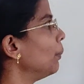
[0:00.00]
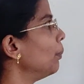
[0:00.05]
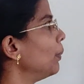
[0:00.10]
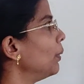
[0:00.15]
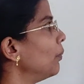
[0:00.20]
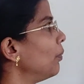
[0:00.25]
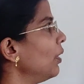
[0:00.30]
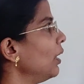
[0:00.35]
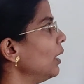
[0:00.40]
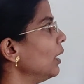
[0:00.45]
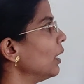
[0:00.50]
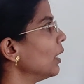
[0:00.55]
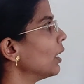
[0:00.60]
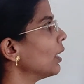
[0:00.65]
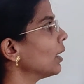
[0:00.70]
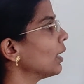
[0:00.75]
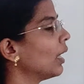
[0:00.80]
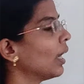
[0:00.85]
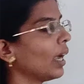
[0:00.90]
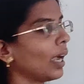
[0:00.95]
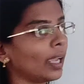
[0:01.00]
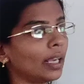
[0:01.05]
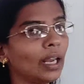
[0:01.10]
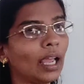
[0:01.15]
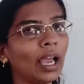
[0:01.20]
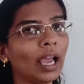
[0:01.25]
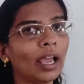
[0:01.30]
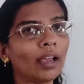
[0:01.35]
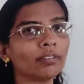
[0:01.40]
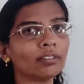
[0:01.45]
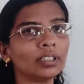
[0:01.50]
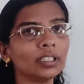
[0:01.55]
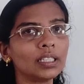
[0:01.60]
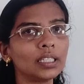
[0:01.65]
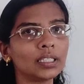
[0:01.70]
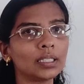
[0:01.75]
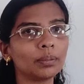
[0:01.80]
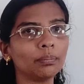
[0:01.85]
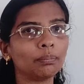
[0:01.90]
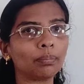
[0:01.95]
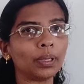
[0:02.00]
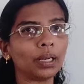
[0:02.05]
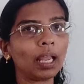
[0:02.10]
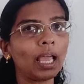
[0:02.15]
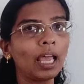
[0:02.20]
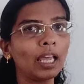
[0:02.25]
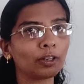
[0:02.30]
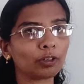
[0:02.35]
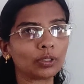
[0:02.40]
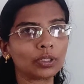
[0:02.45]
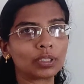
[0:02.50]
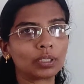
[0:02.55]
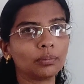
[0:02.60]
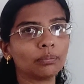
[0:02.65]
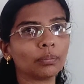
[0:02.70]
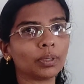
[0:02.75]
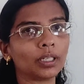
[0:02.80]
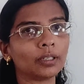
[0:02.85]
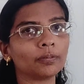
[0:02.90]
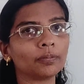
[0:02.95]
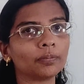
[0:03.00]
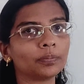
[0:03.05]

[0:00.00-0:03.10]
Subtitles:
In between, I have this simple arrow symbol.